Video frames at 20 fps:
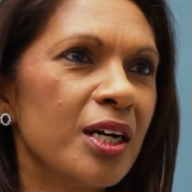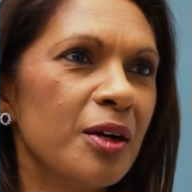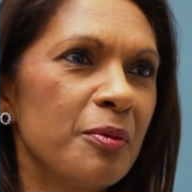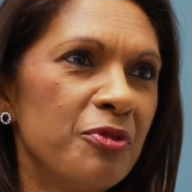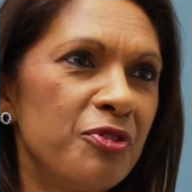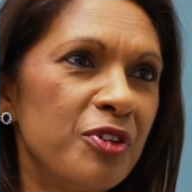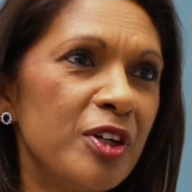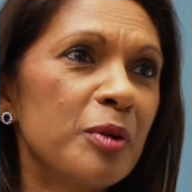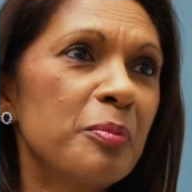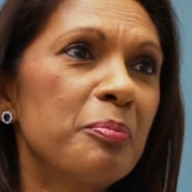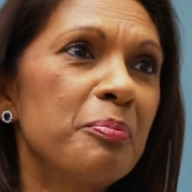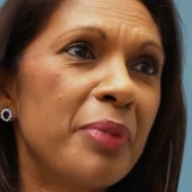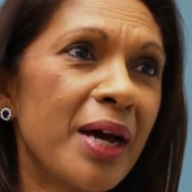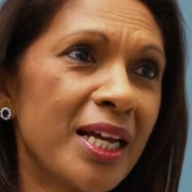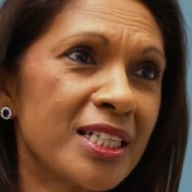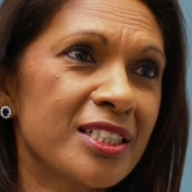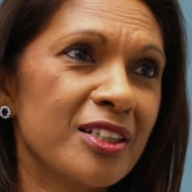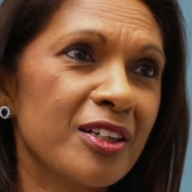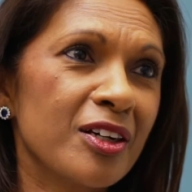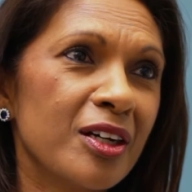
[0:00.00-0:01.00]
feel
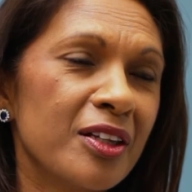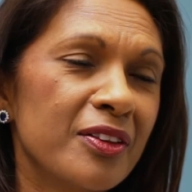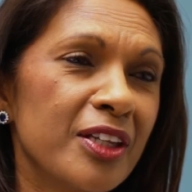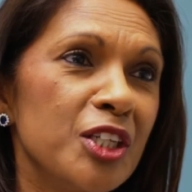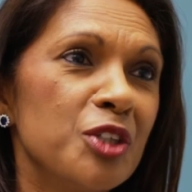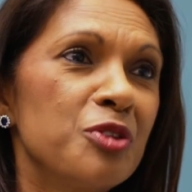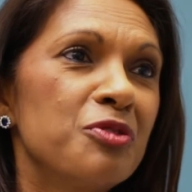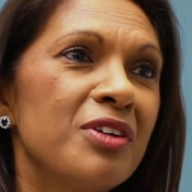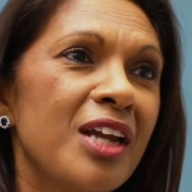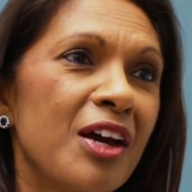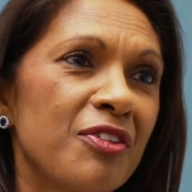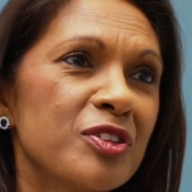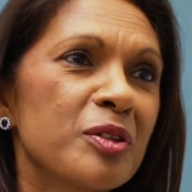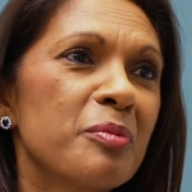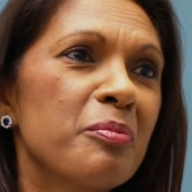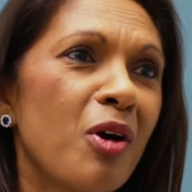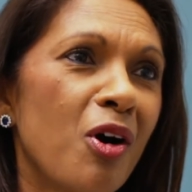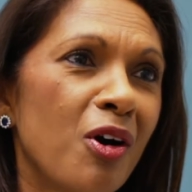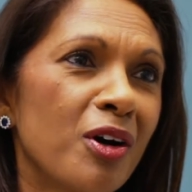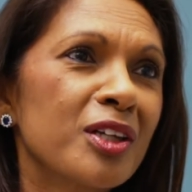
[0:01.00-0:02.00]
better, that you've left a
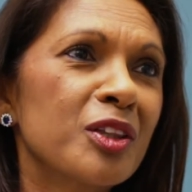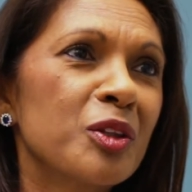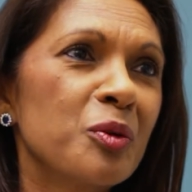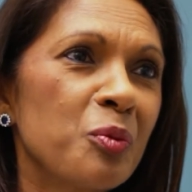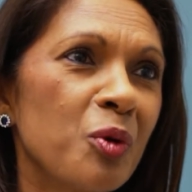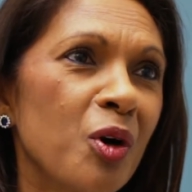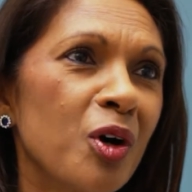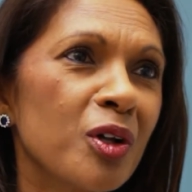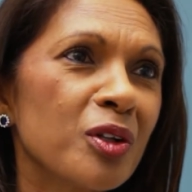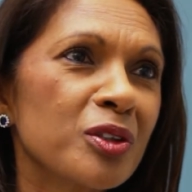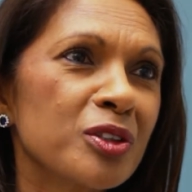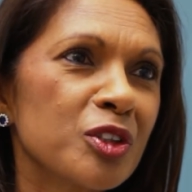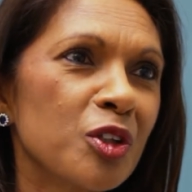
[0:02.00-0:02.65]
mark in the world,